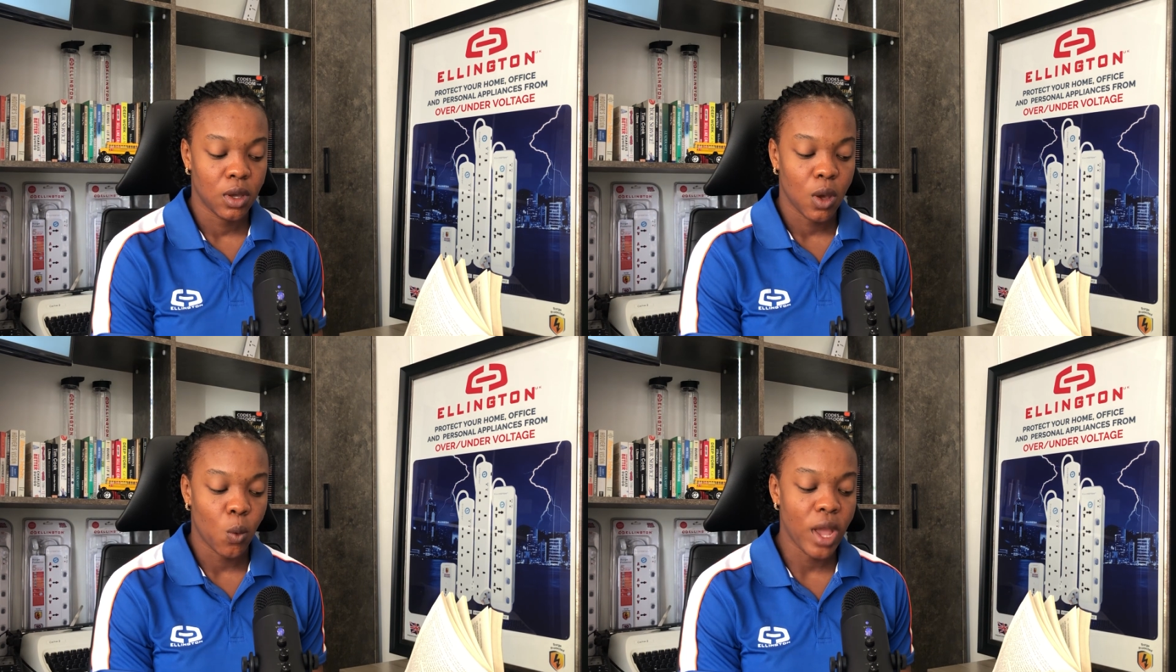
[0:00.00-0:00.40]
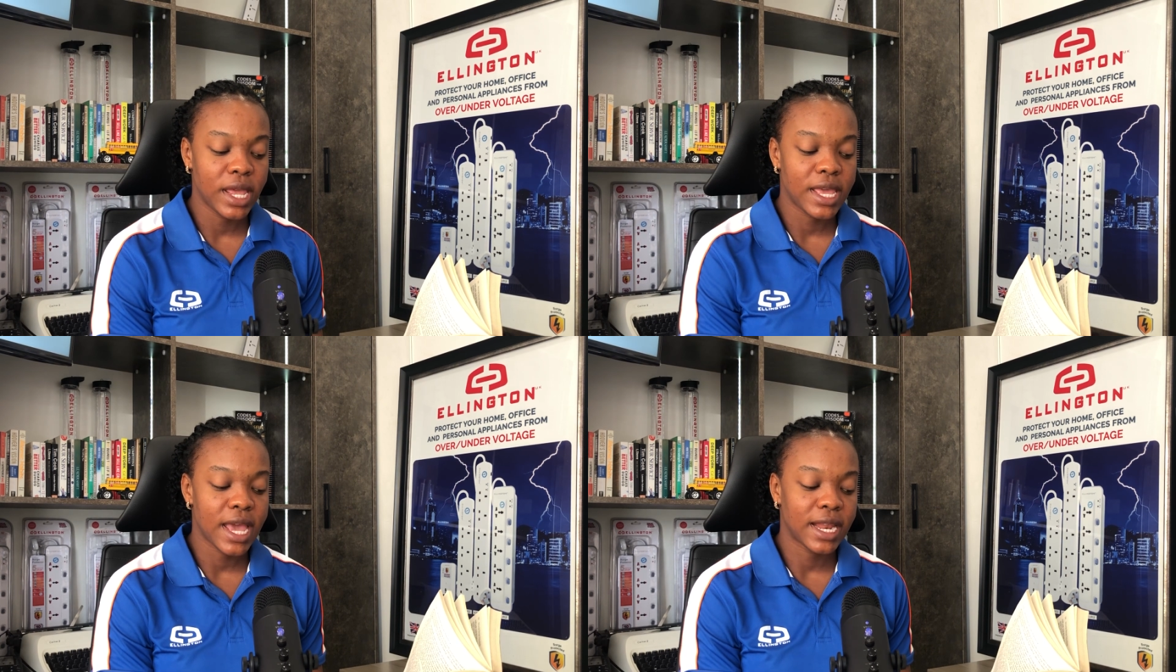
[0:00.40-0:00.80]
When
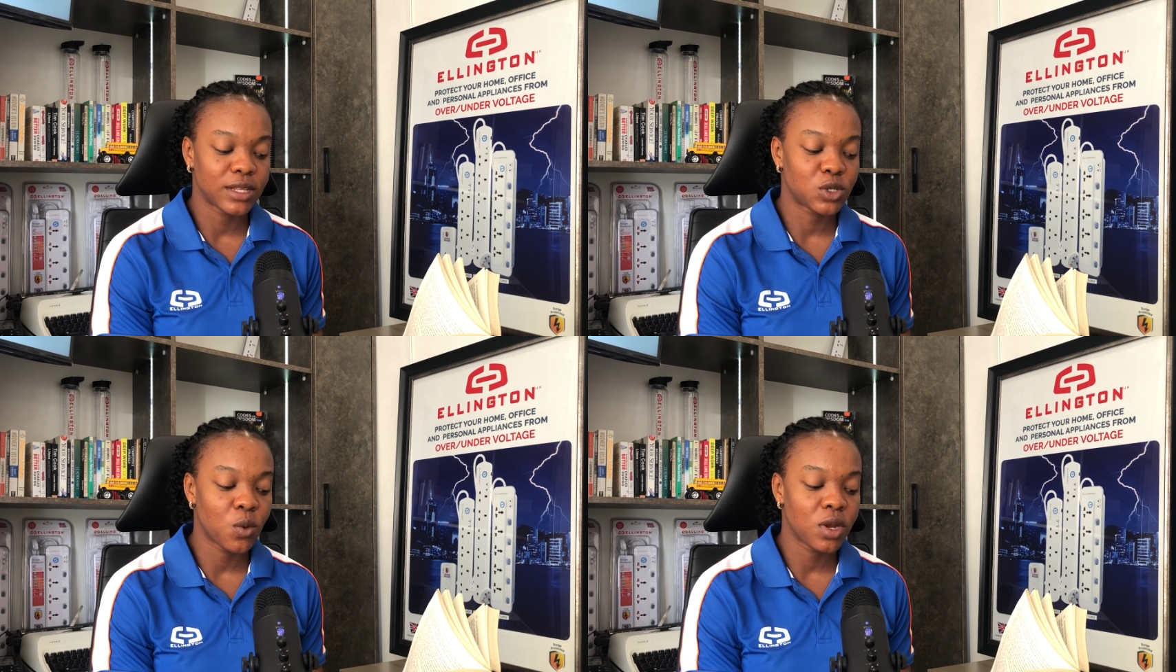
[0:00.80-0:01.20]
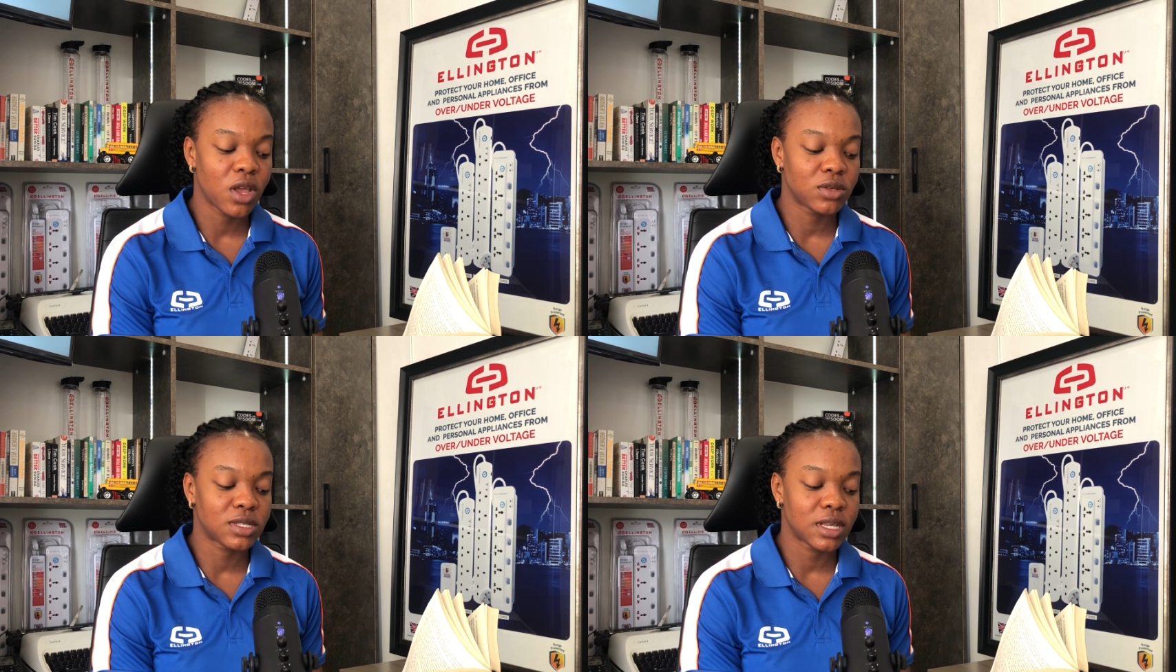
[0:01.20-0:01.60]
they hear that someone
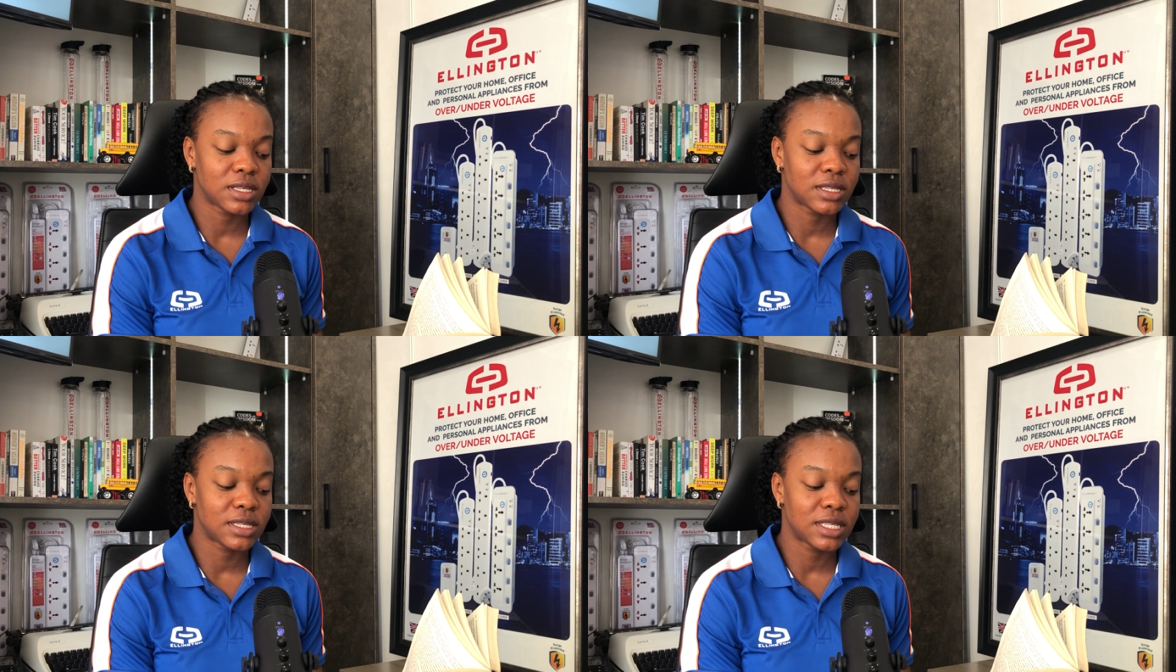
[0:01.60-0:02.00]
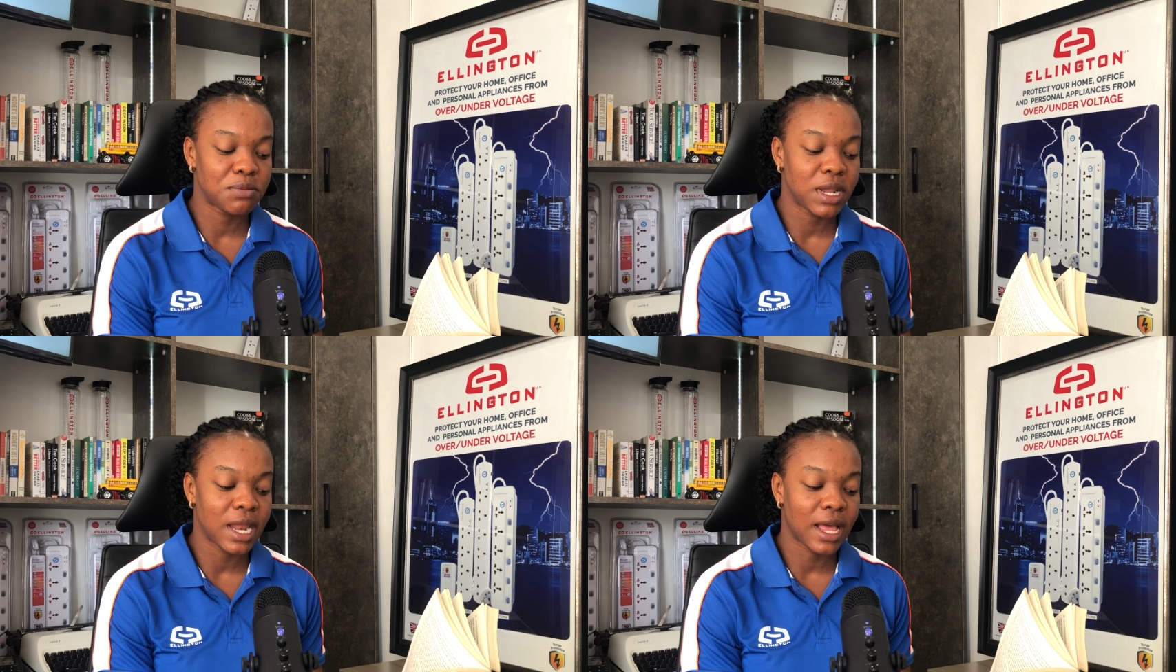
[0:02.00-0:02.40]
else
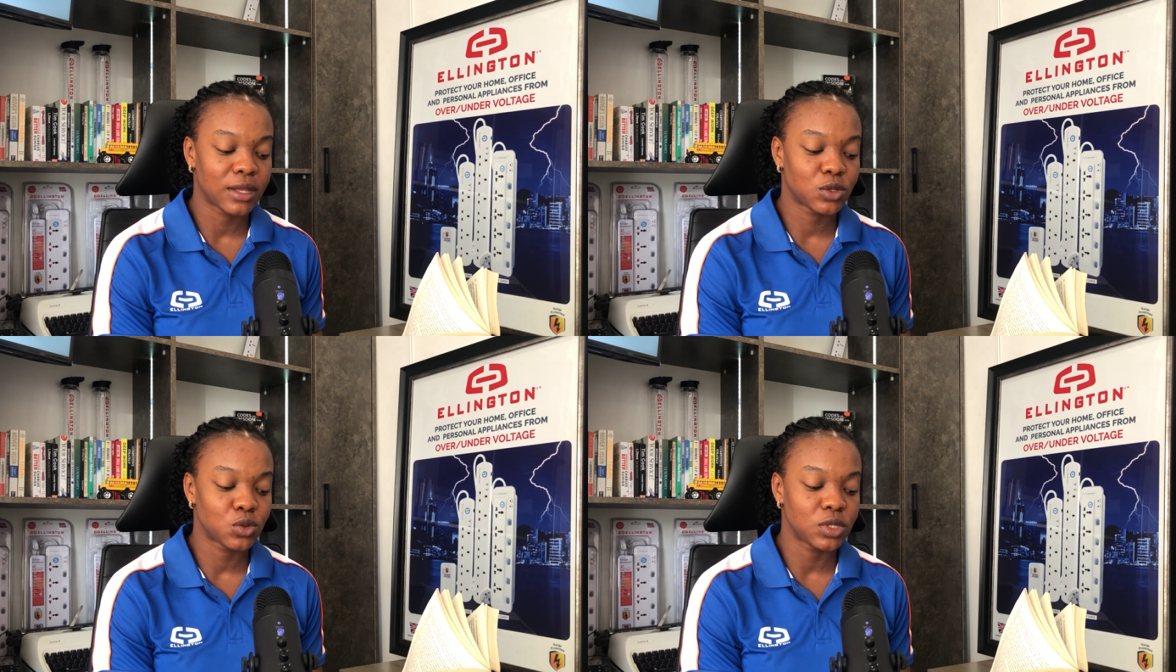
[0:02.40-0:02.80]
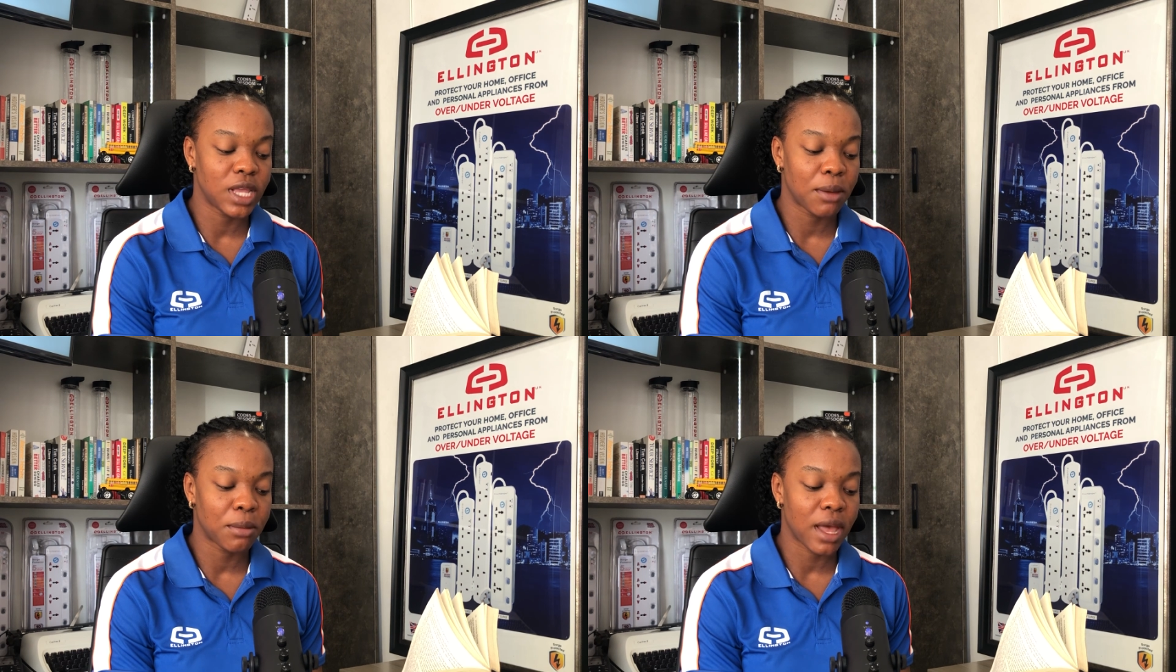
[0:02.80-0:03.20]
similar to
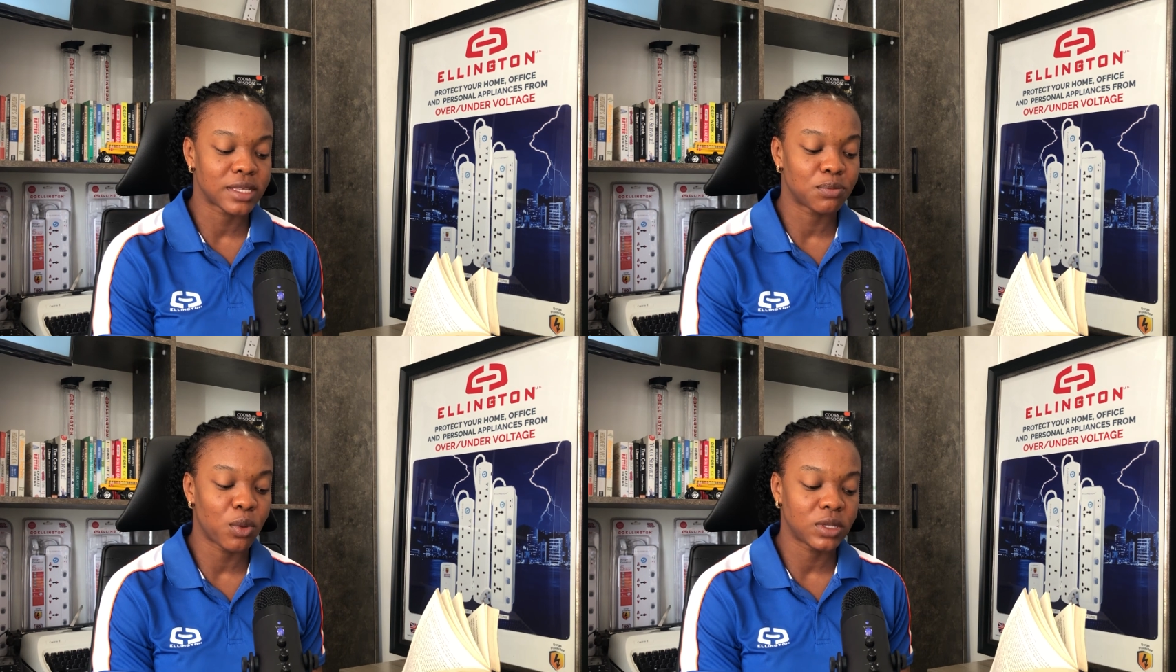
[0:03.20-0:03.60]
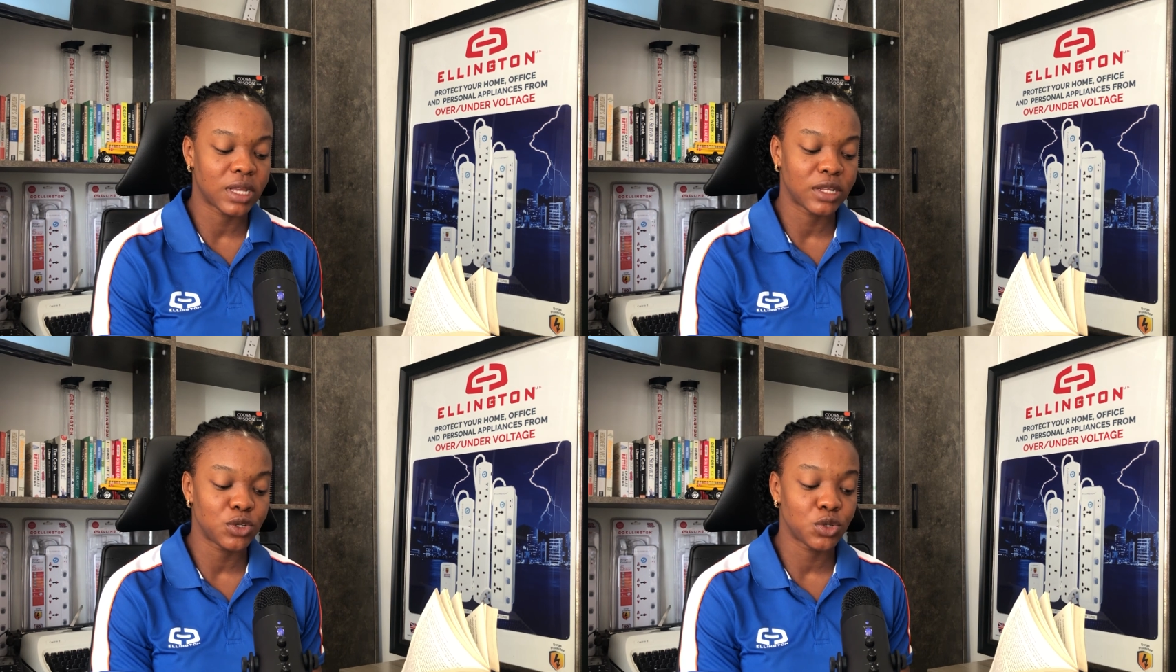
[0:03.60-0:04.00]
them has bought
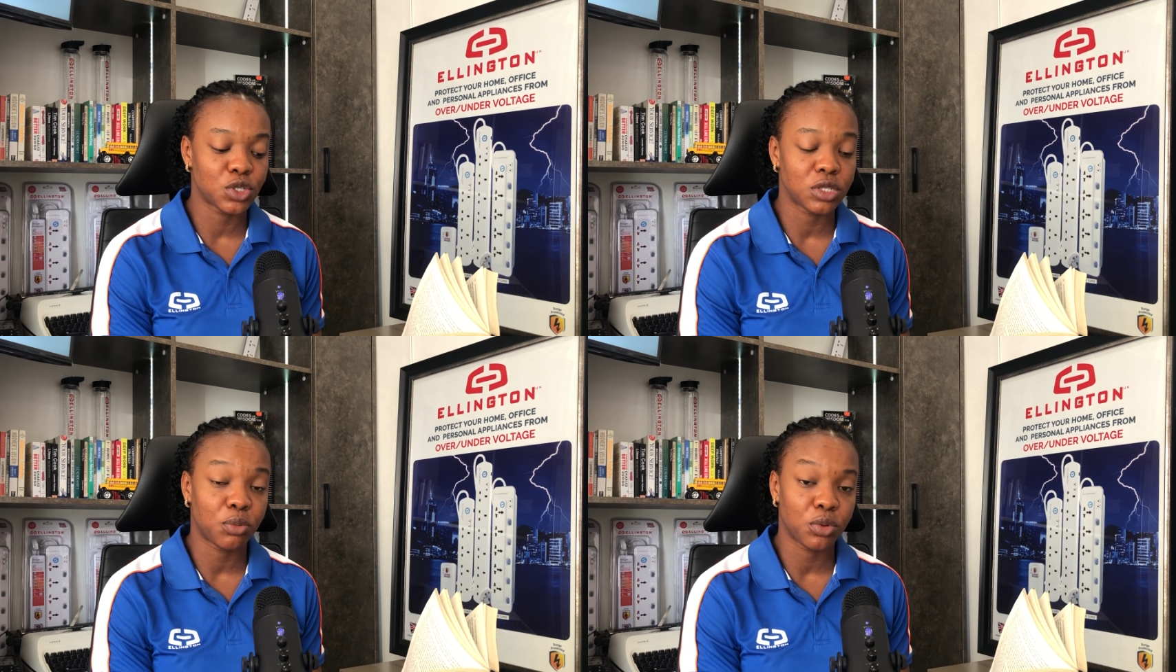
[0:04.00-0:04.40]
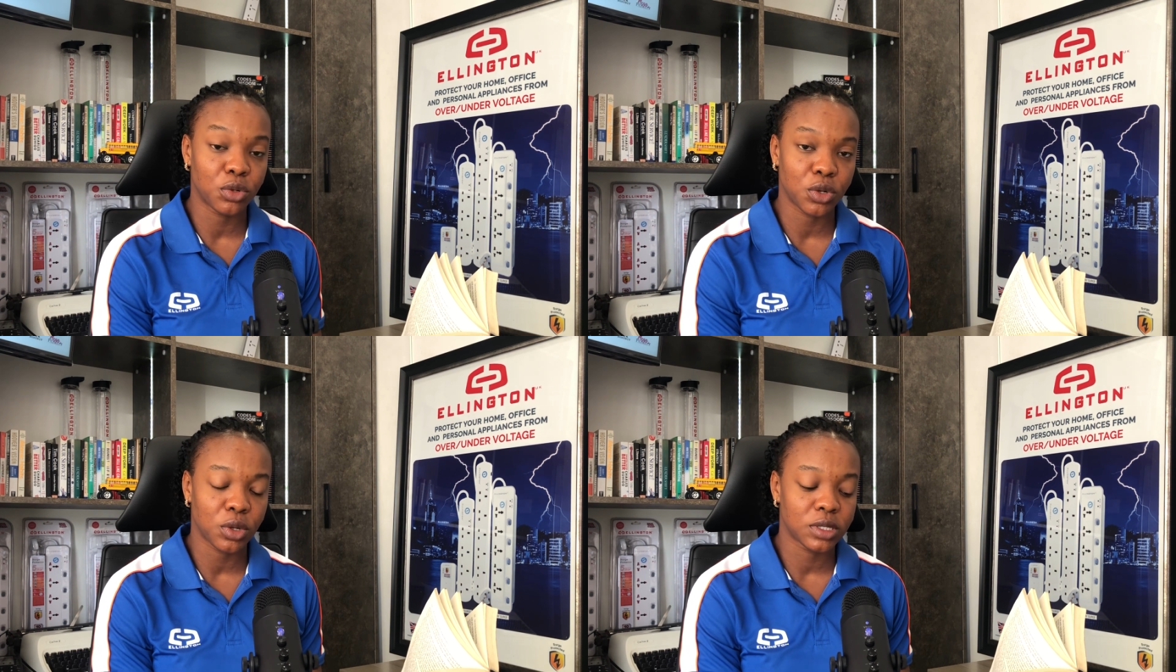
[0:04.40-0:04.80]
and used the
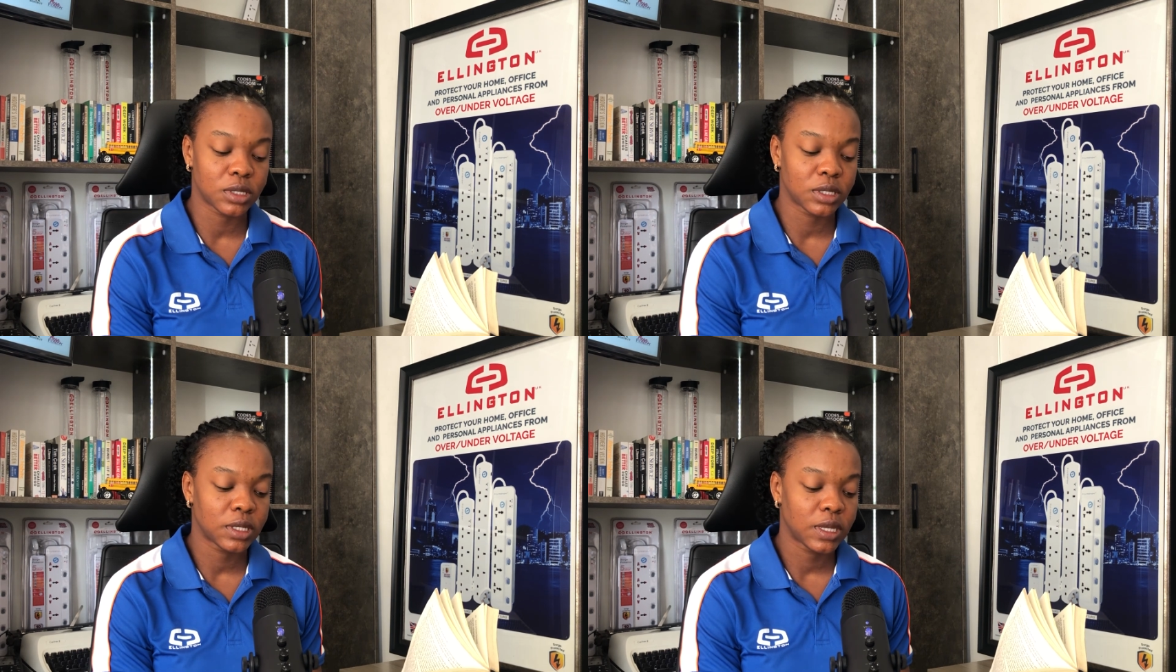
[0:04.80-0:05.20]
product